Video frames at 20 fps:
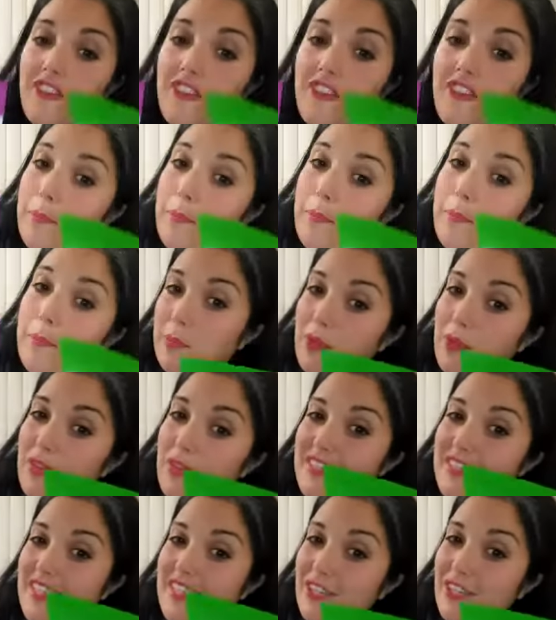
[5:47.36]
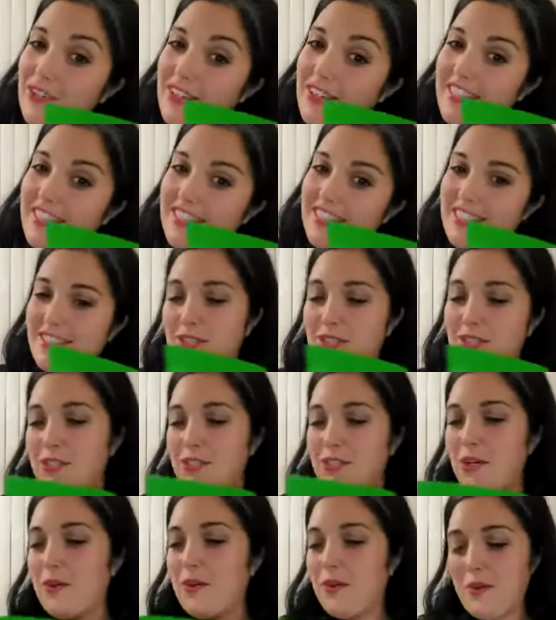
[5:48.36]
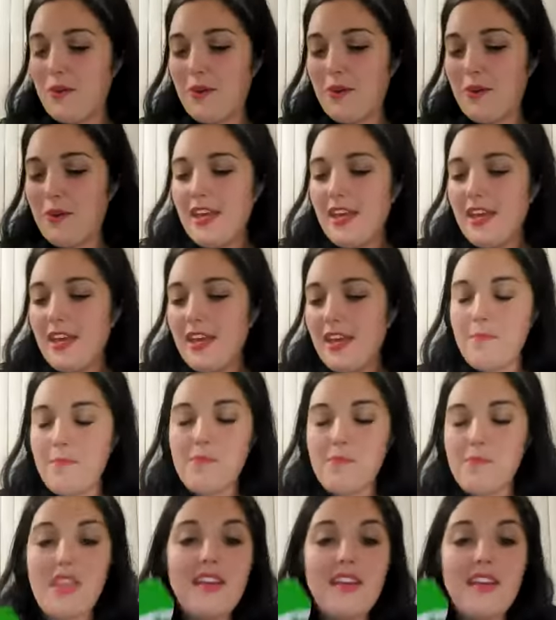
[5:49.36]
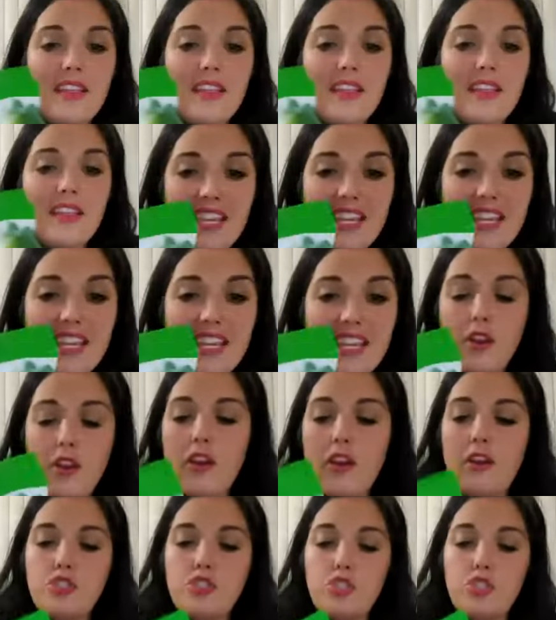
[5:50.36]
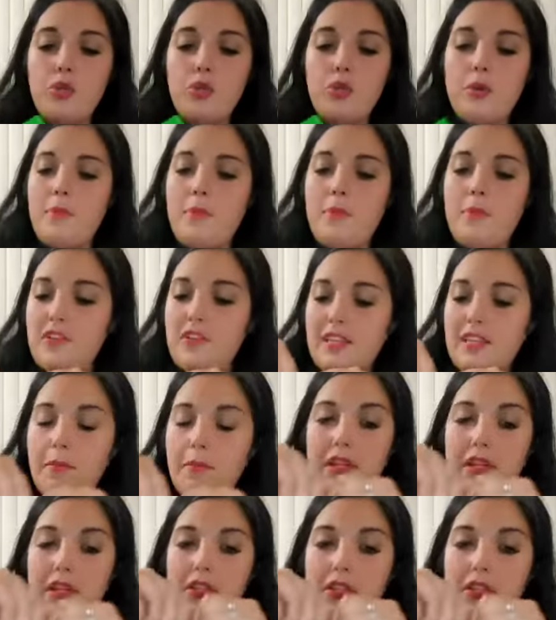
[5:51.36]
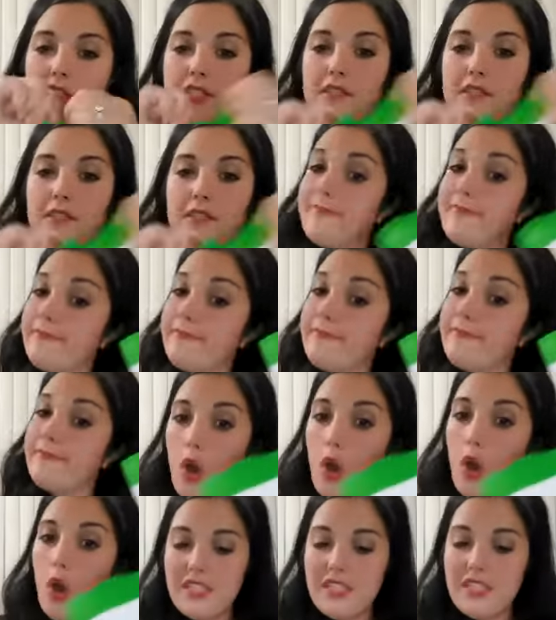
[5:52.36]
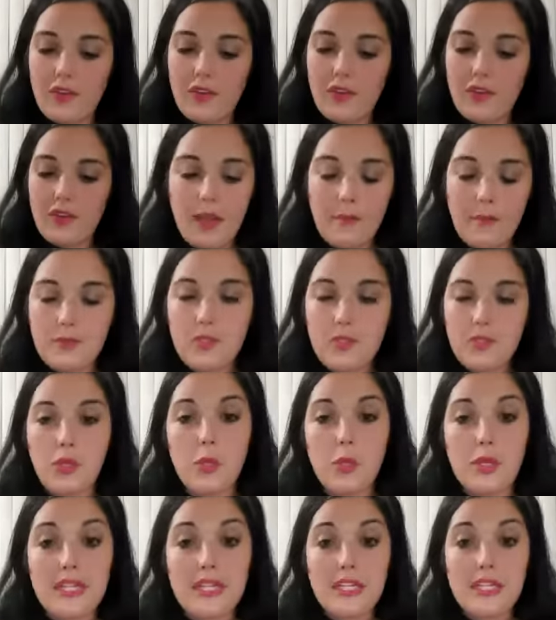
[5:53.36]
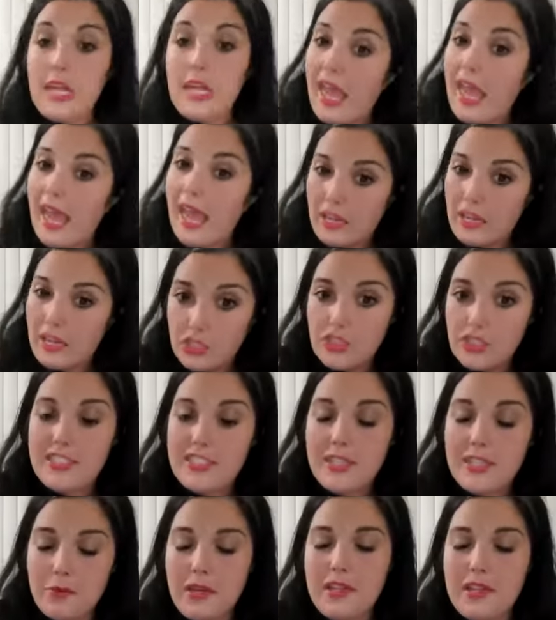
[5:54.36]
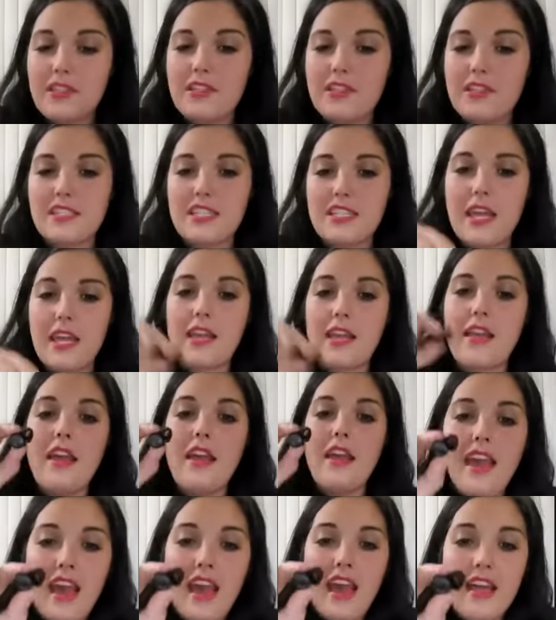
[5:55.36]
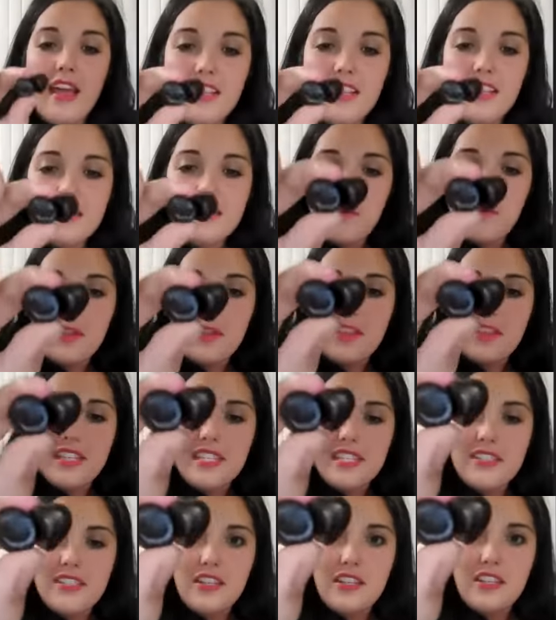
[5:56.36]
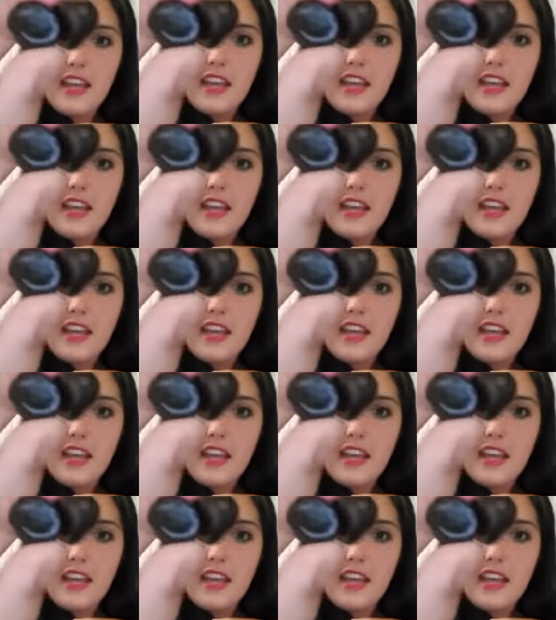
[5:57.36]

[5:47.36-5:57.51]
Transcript: purples and greens to show you. These are chewables. I'm going to just open this right up so you can actually see what it looks like. And these are what these look like.